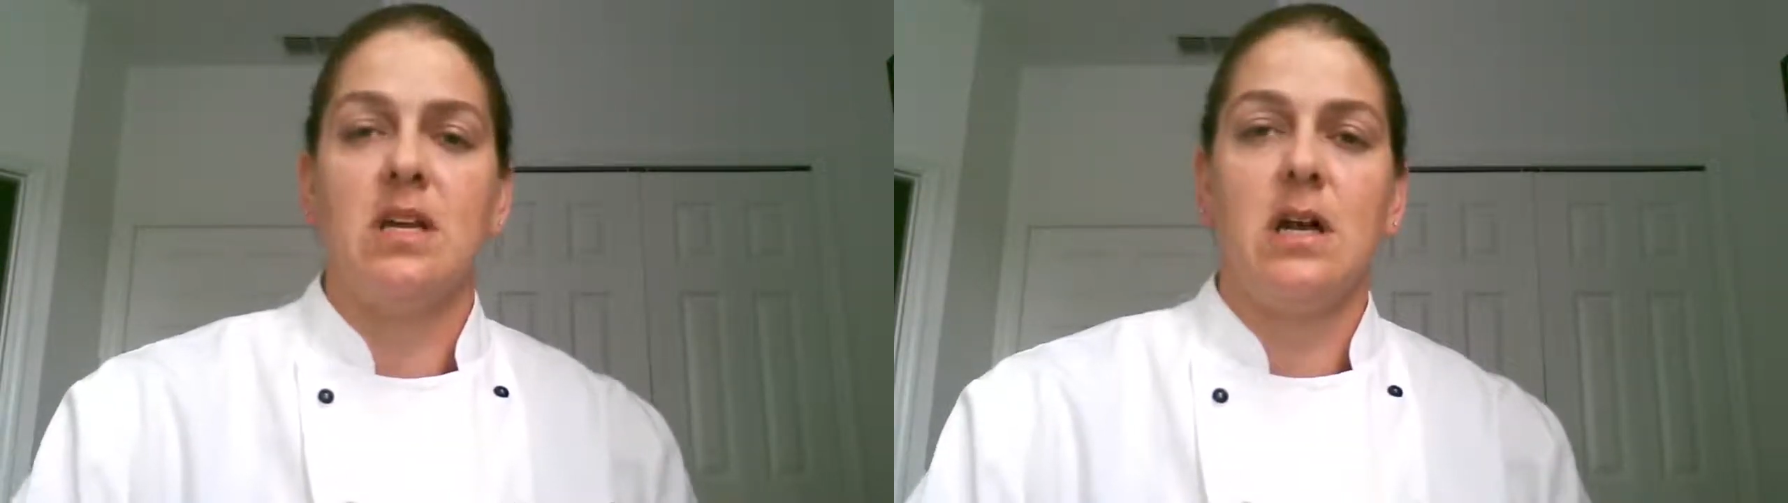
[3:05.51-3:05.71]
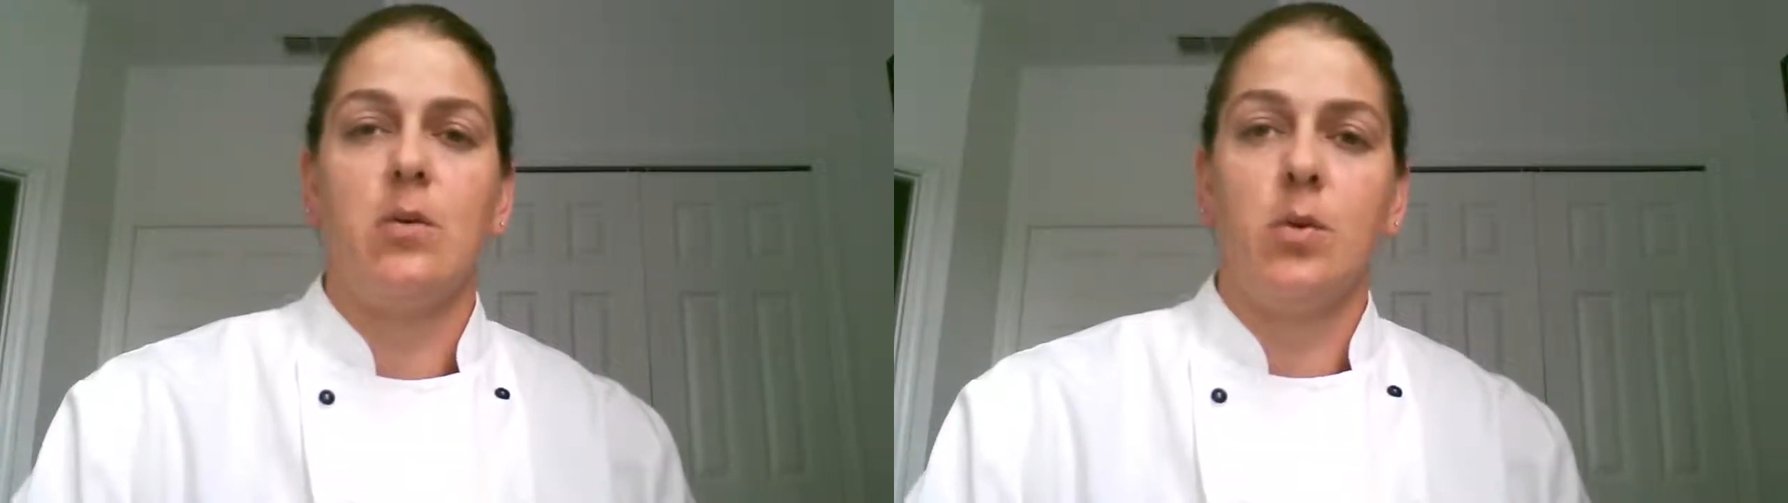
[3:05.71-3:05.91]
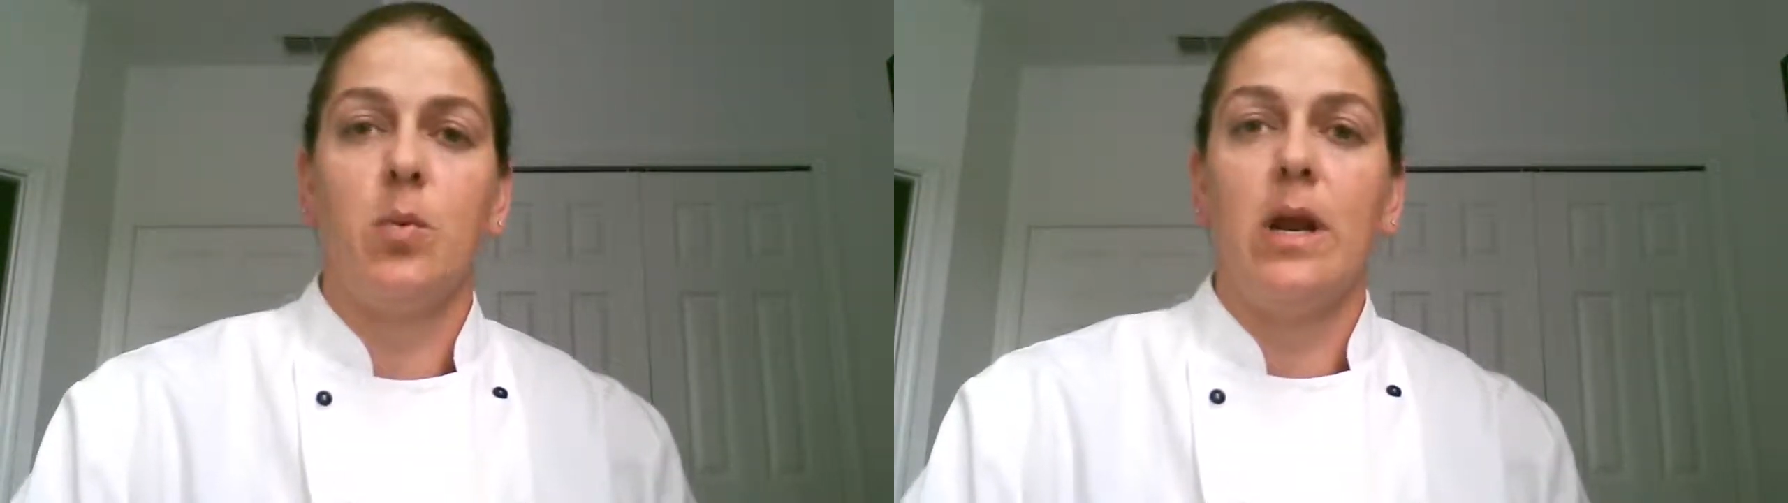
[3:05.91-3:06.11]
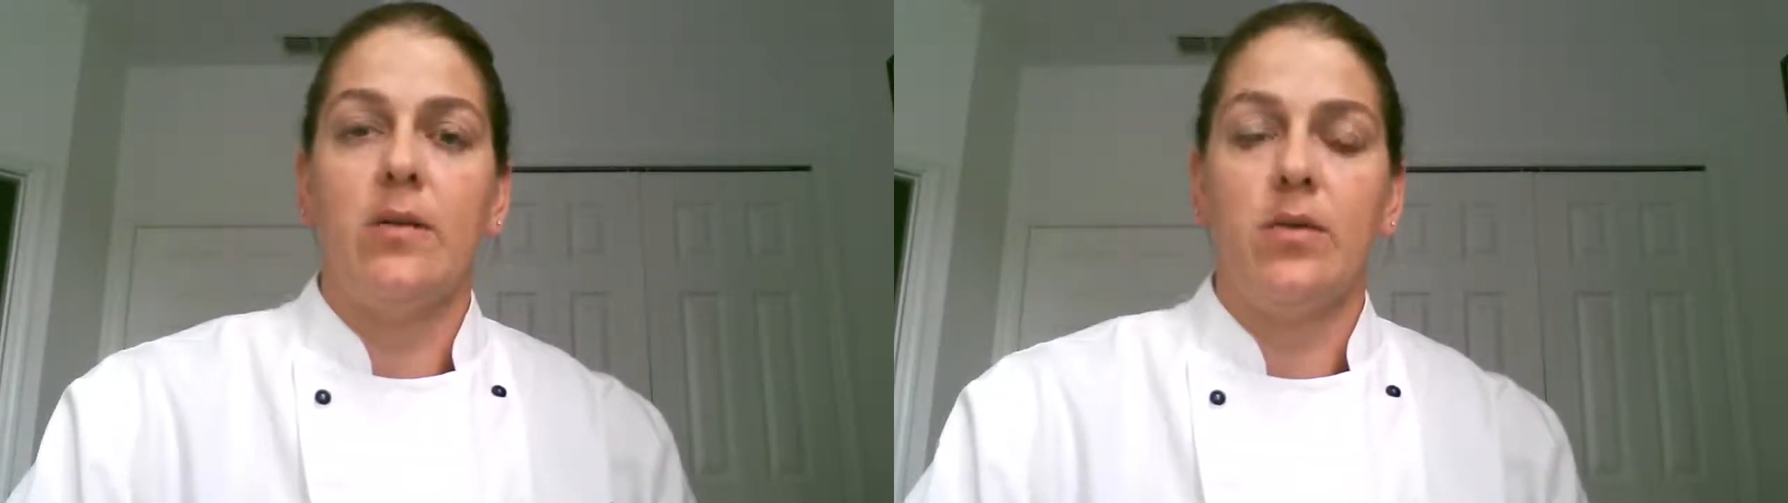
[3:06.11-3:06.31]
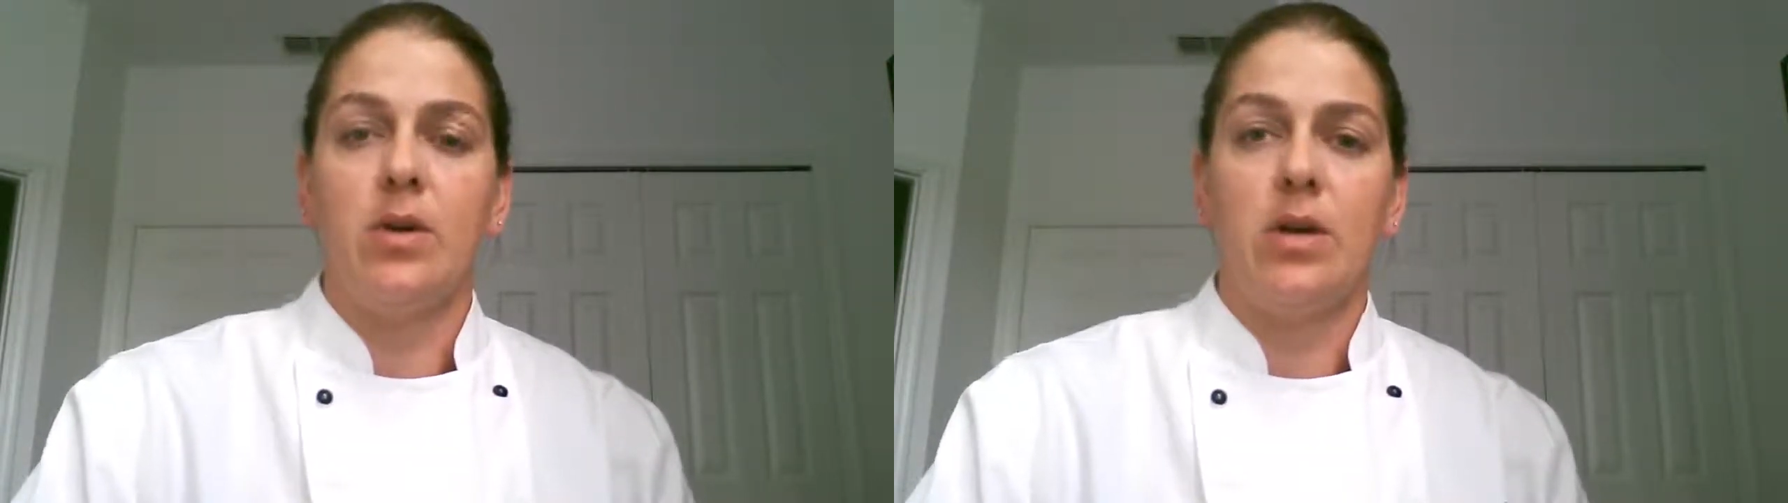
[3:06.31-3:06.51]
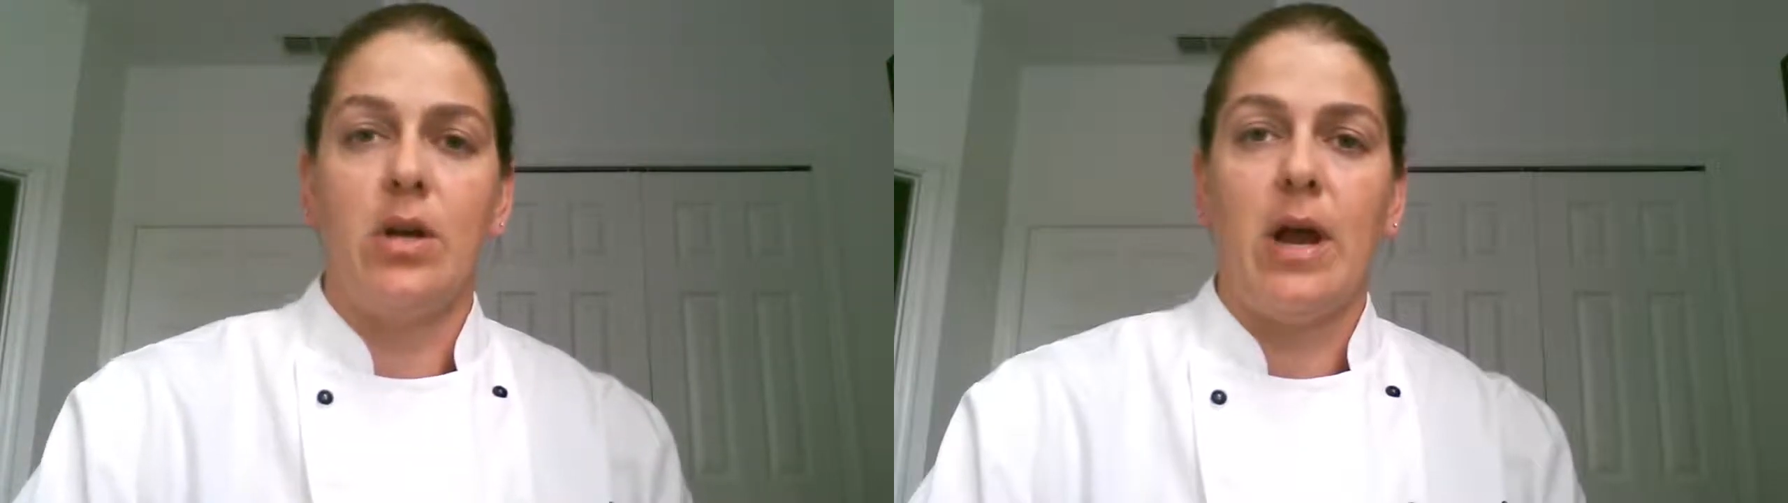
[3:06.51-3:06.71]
get on with whatever